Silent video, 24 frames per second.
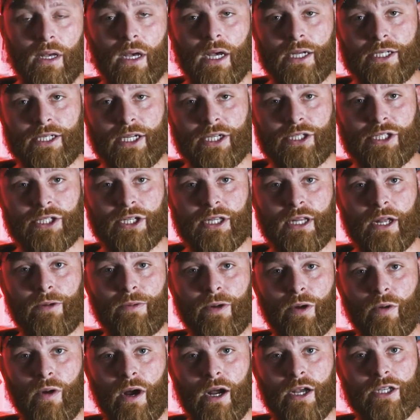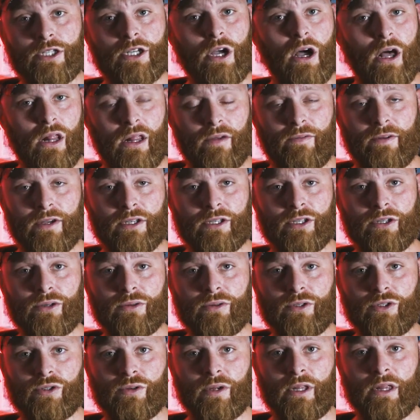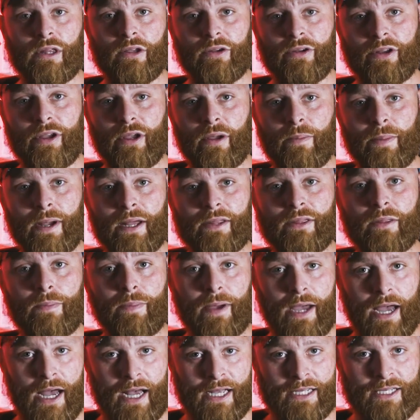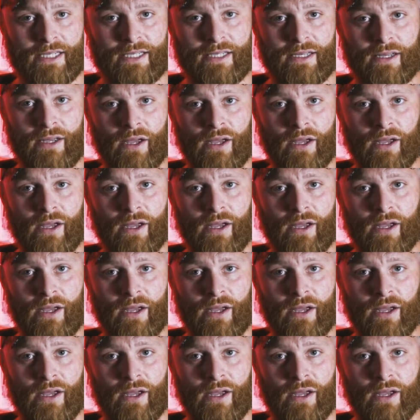Attention that requires all of us who enjoy learning about the past,